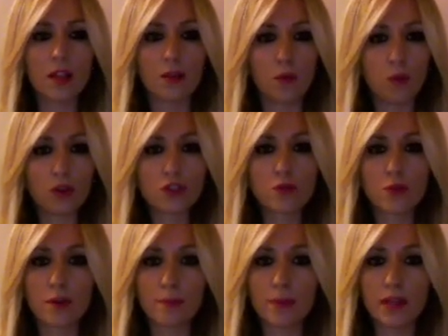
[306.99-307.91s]
The walls
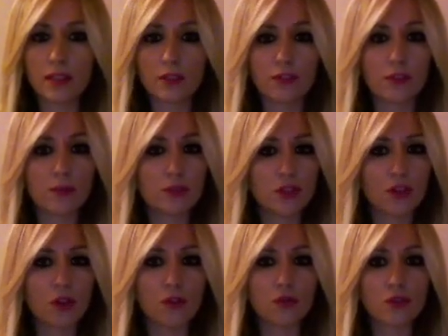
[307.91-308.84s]
were built from
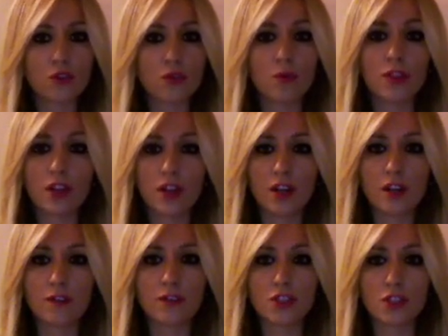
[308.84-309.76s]
stones with
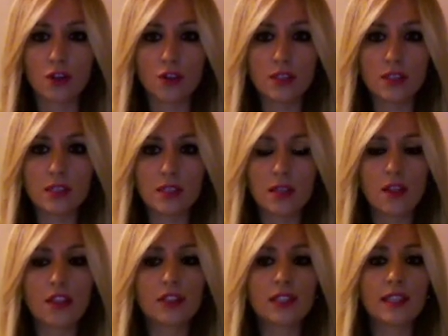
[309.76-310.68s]
curved joints
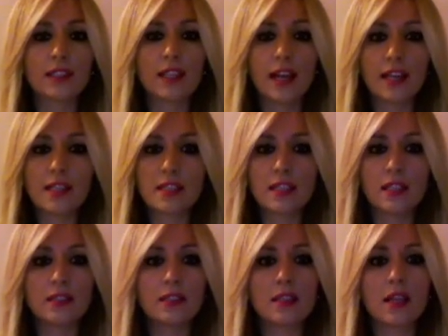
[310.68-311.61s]
that had
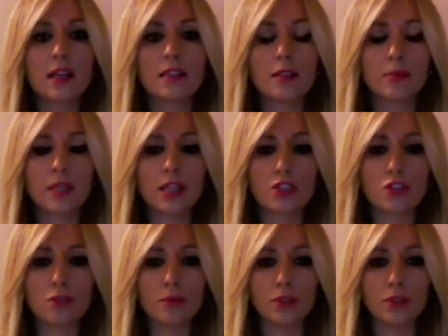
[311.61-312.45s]
excellent adaptation